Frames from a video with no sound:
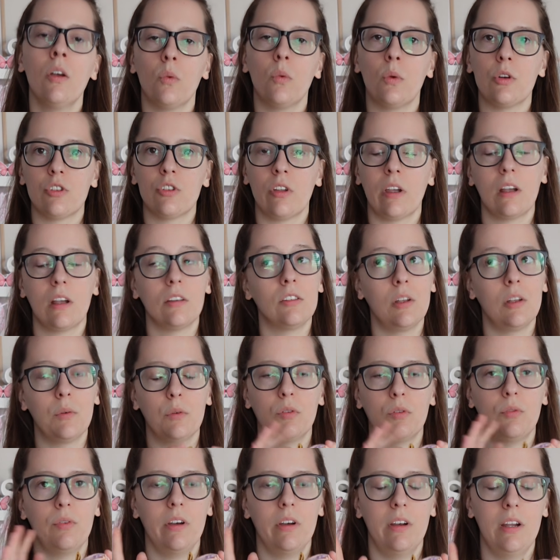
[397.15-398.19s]
which like I said
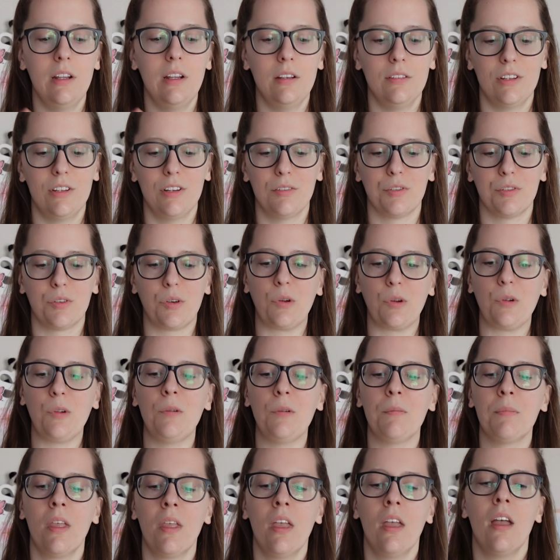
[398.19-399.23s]
was very
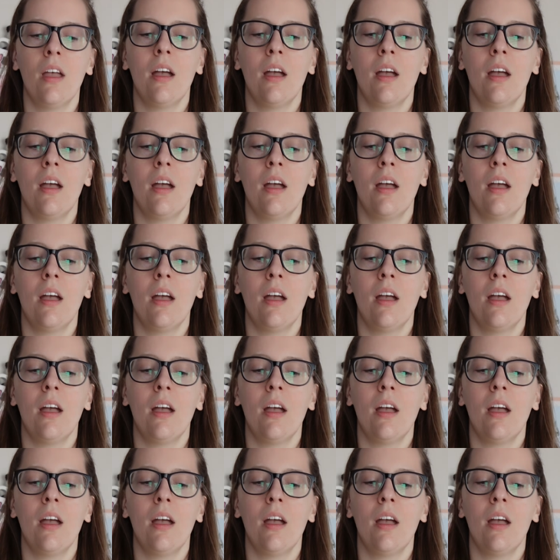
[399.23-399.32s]
difficult.